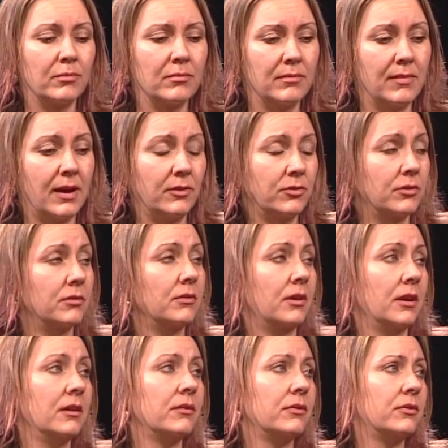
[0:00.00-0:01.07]
magical
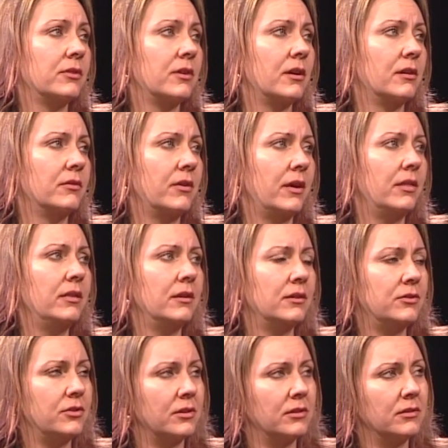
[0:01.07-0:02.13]
gifts of
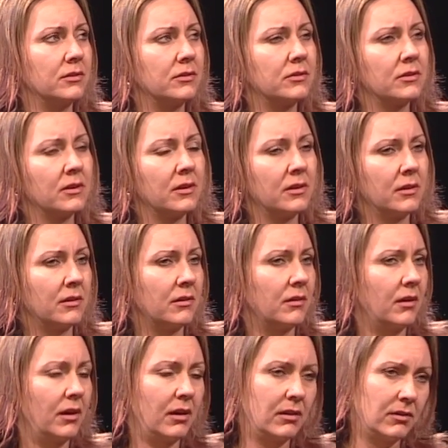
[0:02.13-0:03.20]
entheogens,
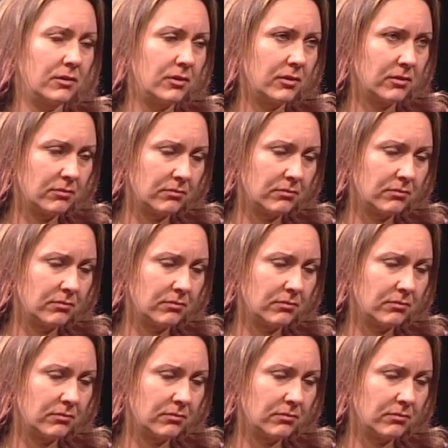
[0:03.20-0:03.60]
and